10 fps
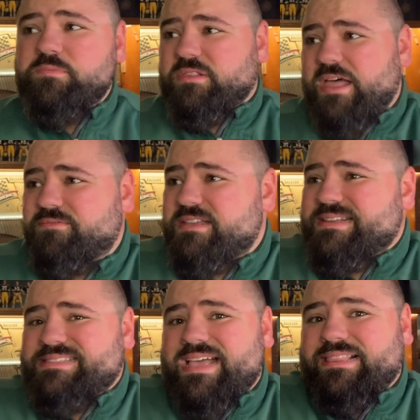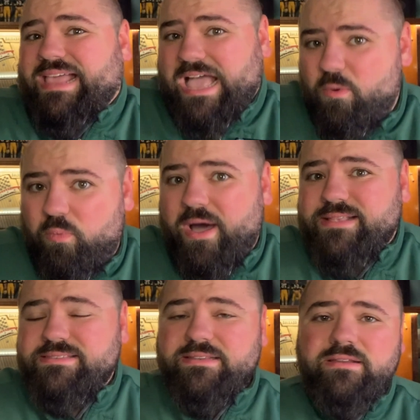but Love didn't exactly help
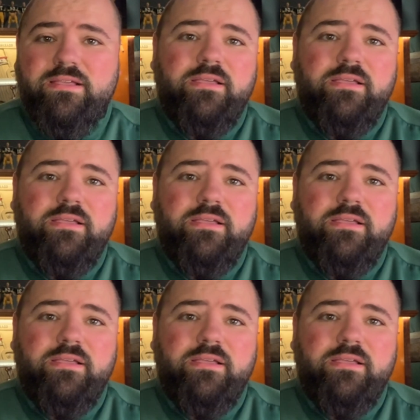Watson.